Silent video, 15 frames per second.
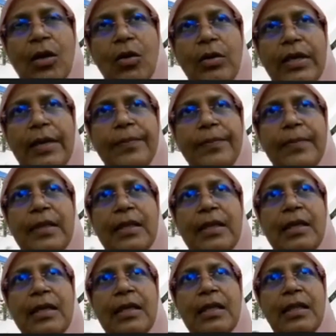Okay,
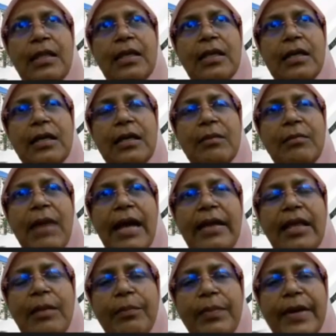the
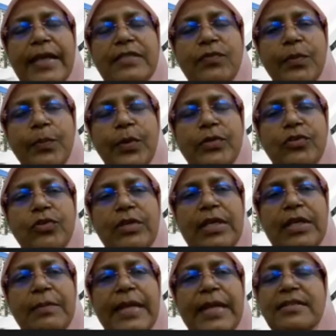market price for
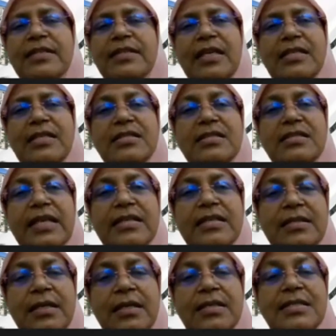petroleum, let's say, is
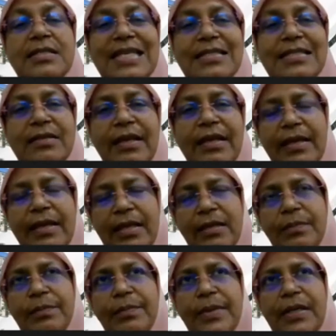6
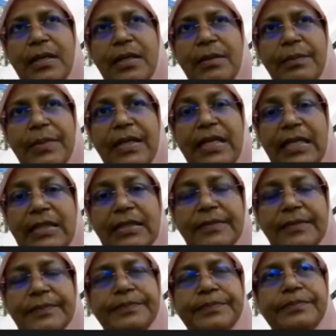ringgit per
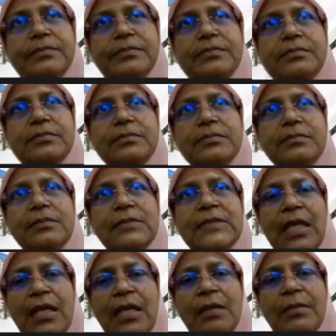liter
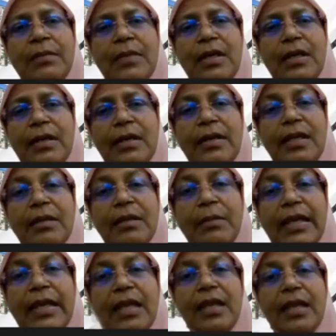in
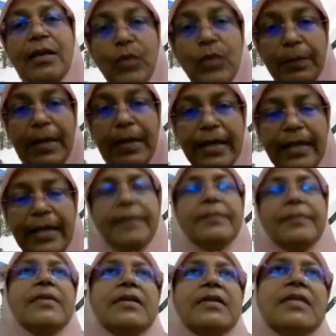market, world market,
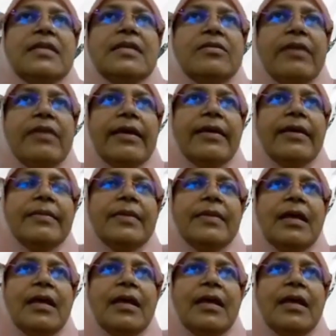6 ringgit.